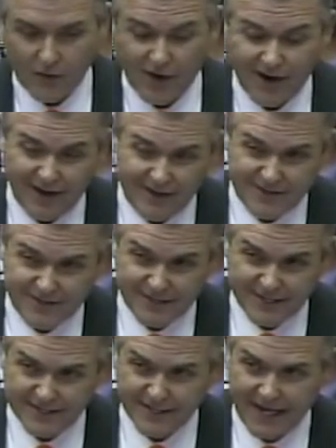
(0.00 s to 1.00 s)
where other
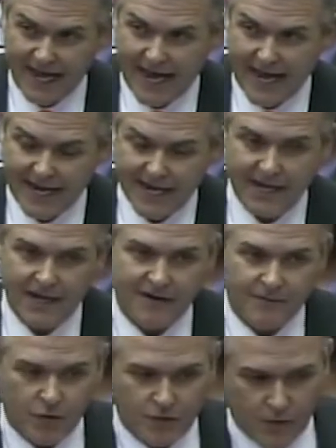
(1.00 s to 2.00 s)
cities that had it
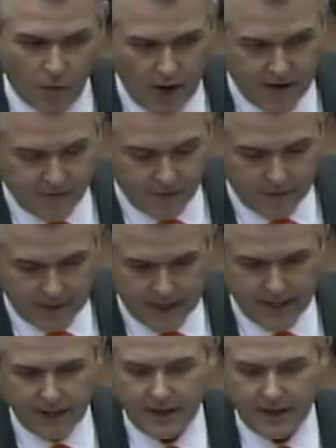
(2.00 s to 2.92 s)
have moved away from it,